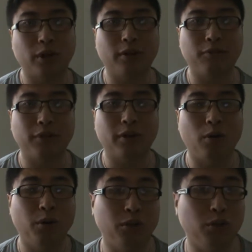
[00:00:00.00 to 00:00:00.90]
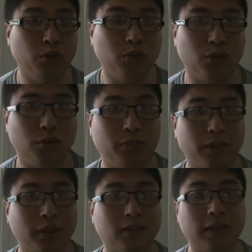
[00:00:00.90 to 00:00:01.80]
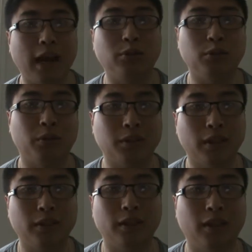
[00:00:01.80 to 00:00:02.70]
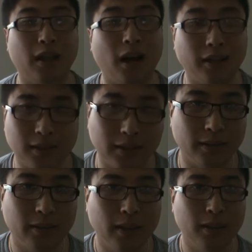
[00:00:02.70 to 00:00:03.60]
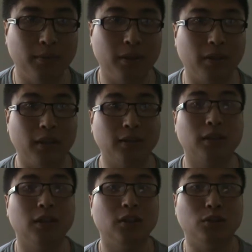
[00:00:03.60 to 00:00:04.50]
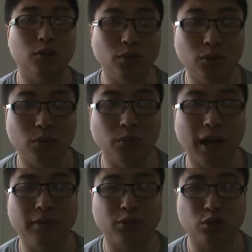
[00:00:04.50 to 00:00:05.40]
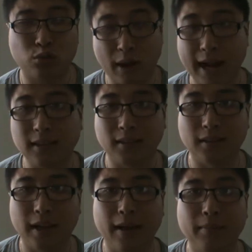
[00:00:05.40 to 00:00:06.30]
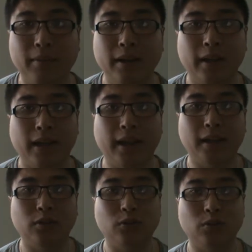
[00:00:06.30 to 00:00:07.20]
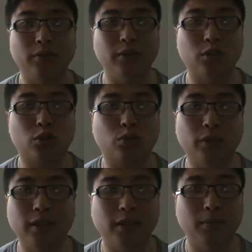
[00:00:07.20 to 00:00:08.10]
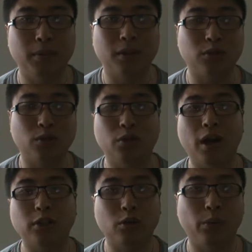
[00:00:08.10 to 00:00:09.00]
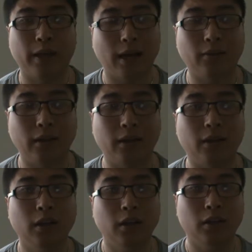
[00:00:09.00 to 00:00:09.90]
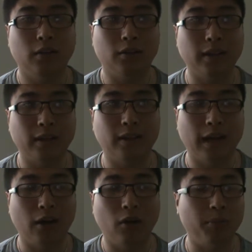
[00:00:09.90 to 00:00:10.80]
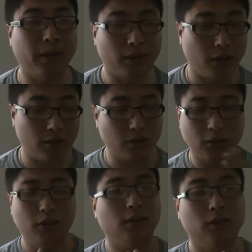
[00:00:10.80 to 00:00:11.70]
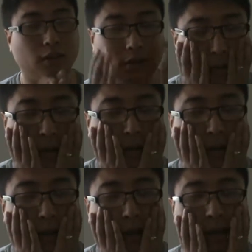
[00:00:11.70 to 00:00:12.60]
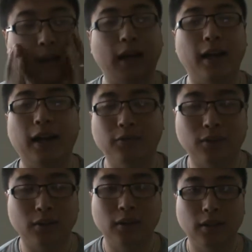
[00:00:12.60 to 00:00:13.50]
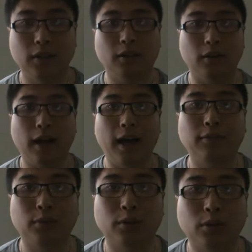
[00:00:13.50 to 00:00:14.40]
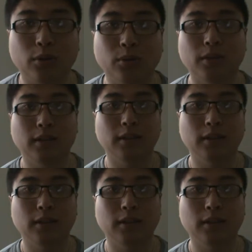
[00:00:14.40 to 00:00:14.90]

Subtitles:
figure out what you do, because now you are suddenly the hunted, because you have attracted them and you've intrigued them, because you're not going out there thinking that, oh my gosh, I have to recruit,